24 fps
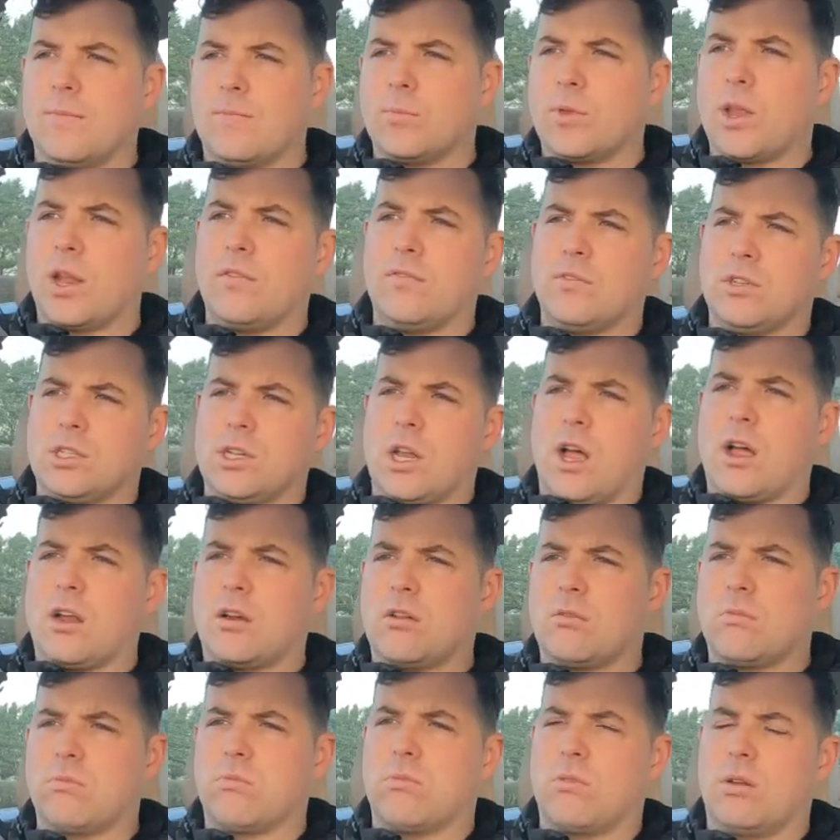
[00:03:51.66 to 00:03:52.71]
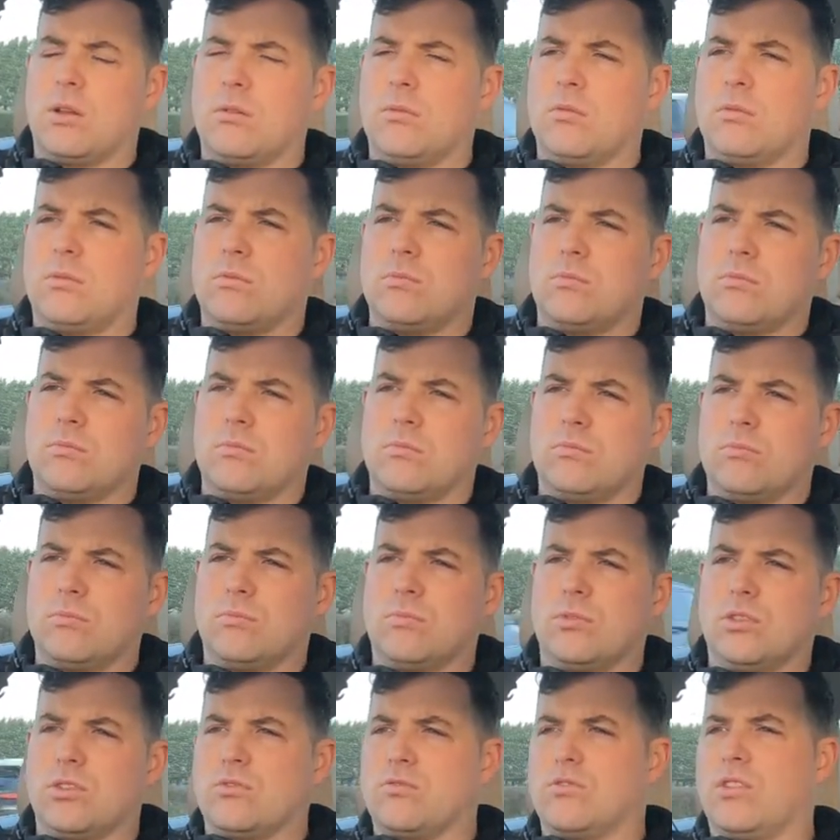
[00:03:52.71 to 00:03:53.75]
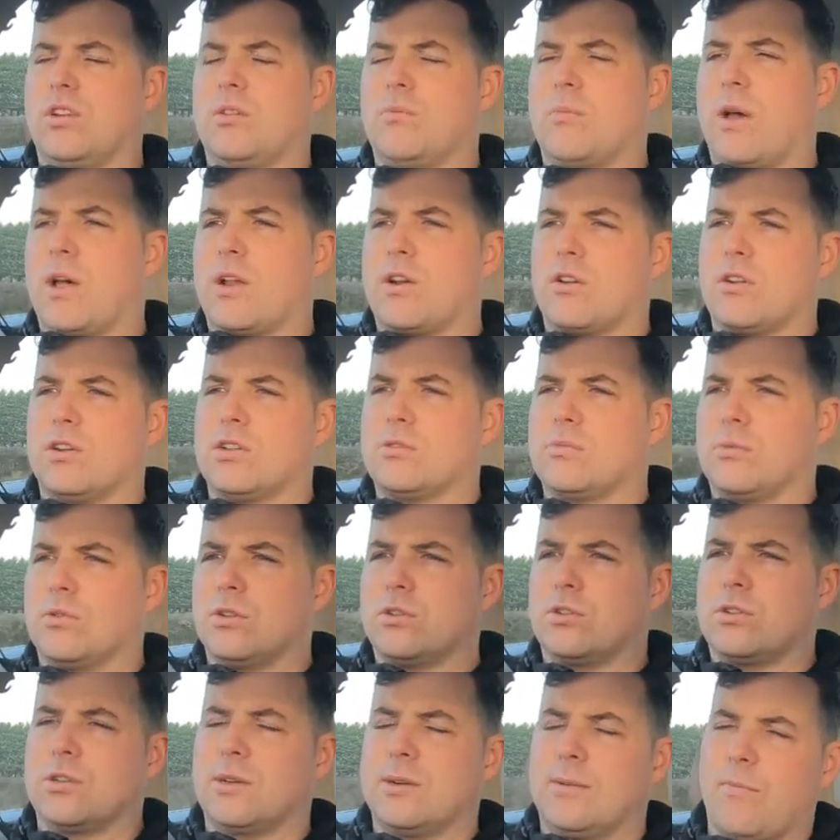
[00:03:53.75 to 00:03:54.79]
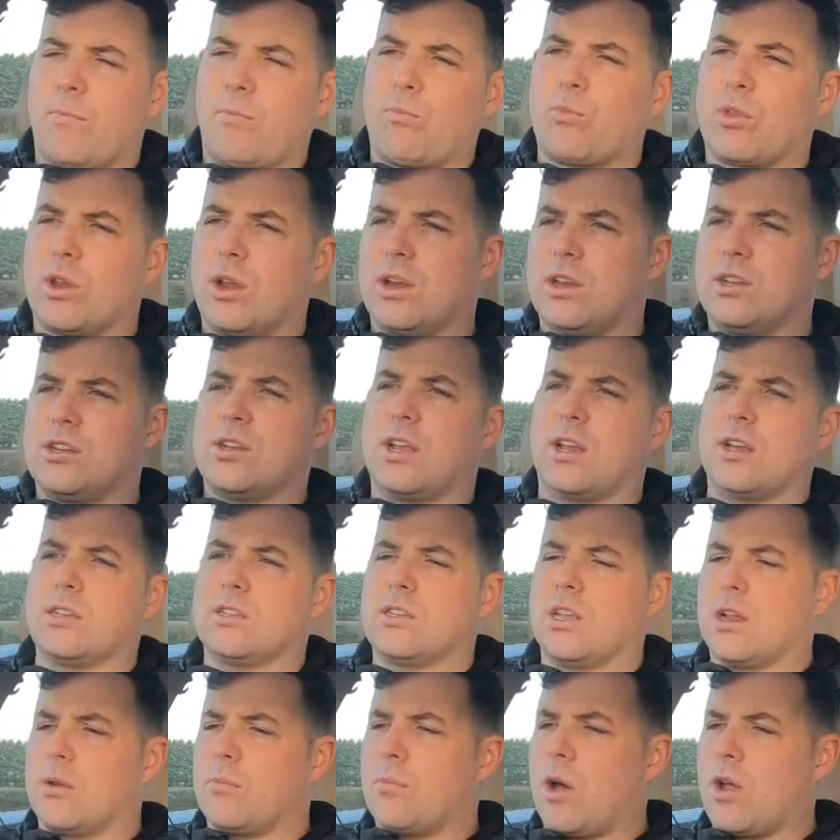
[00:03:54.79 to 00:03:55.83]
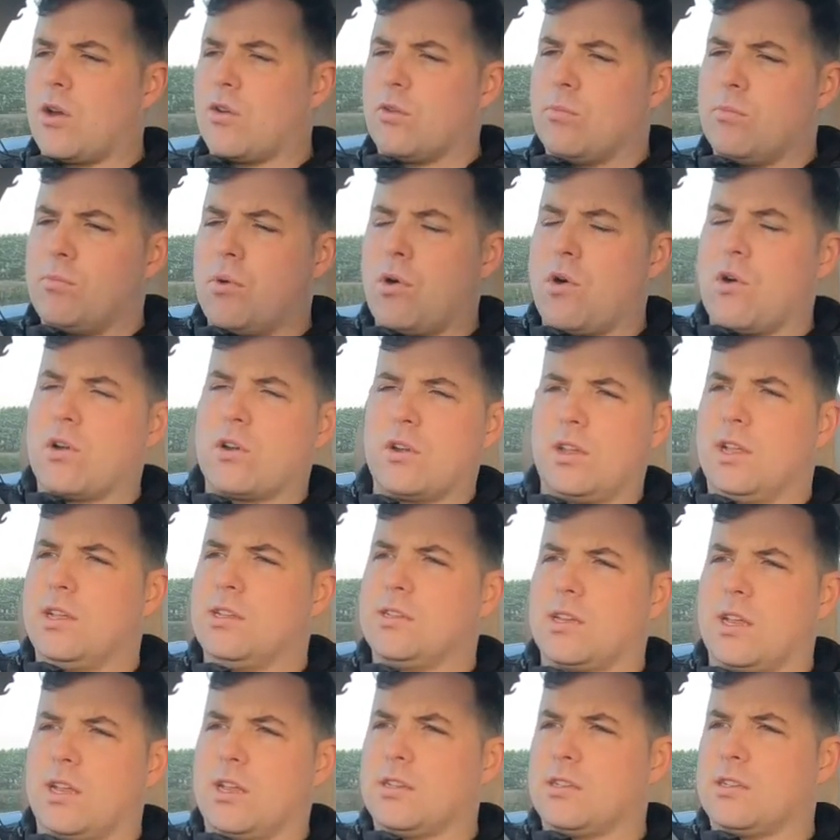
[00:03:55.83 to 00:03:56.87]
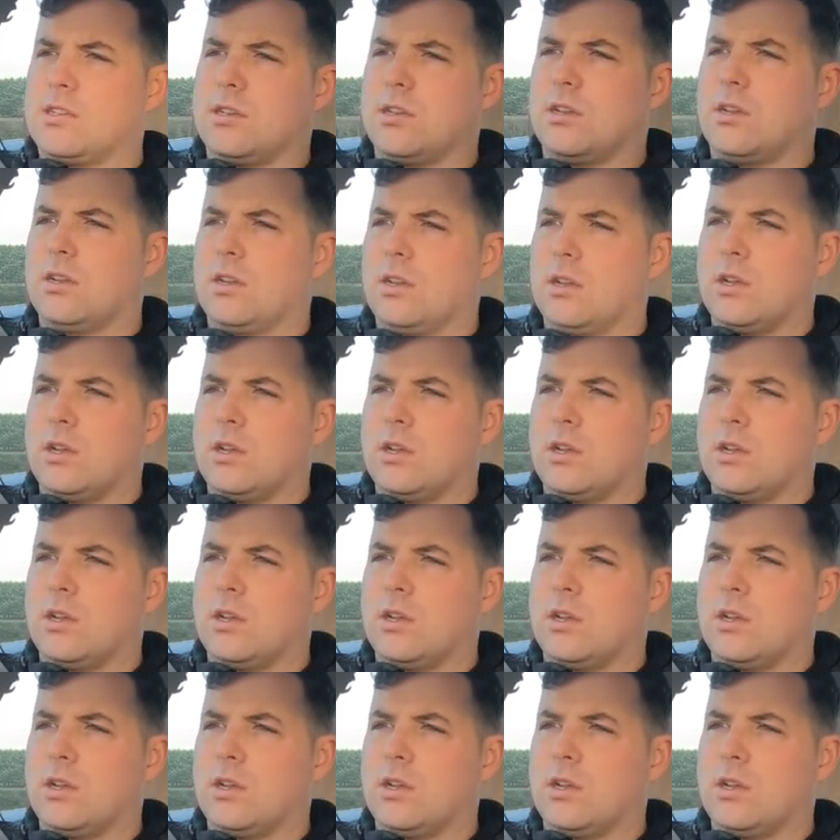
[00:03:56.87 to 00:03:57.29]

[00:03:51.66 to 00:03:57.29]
and if it's not, well, it doesn't really matter, I suppose. Like I said, it's like a modern book these days.